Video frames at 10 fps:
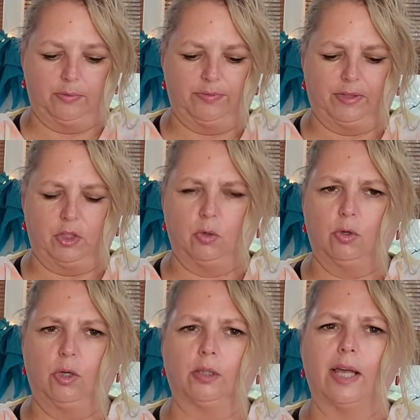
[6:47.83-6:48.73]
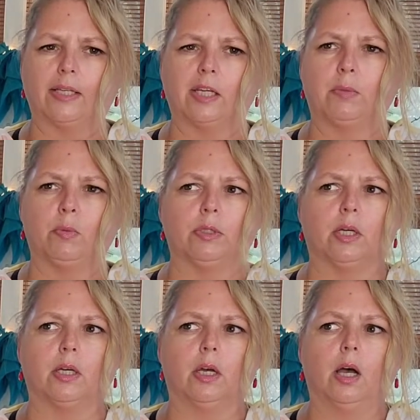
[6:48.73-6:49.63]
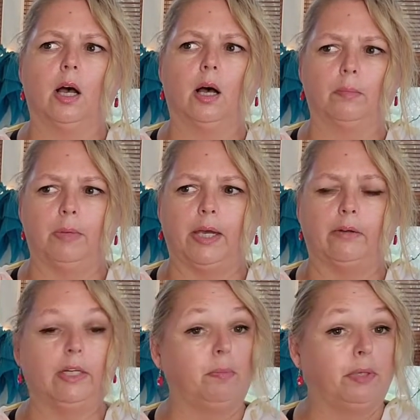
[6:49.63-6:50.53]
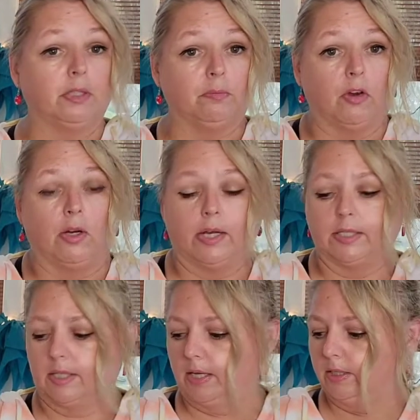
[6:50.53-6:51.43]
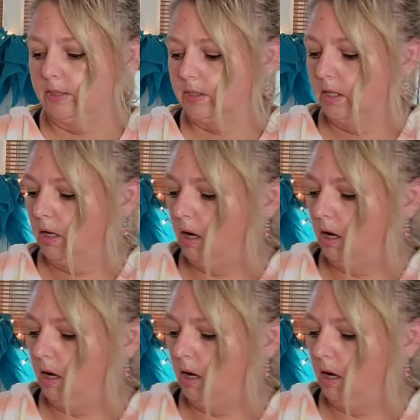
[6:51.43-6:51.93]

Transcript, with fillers: I don't feel like you could. Last time it was a, a male, and he picked some very nice things.